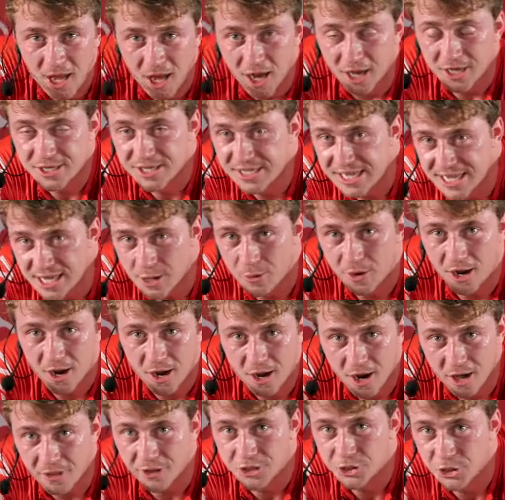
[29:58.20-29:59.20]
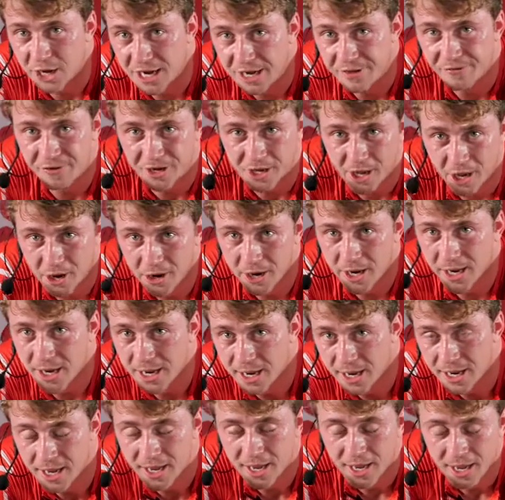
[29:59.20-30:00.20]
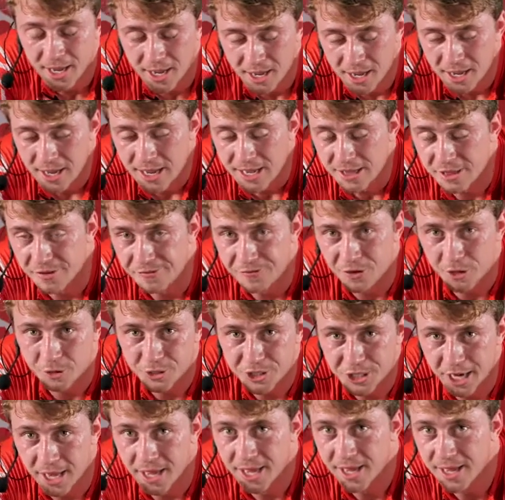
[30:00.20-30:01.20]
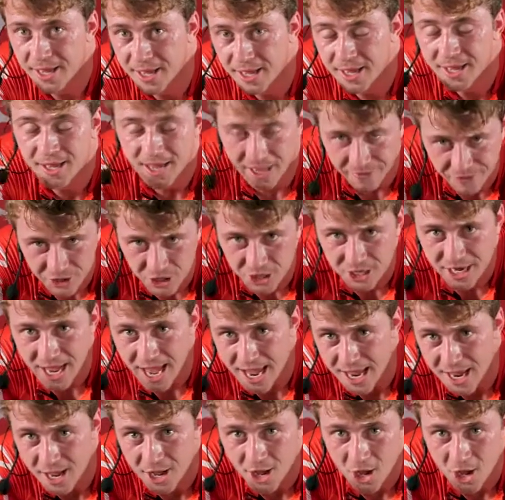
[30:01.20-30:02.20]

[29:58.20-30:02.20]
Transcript: I see you in another training video in the future. Have a good day,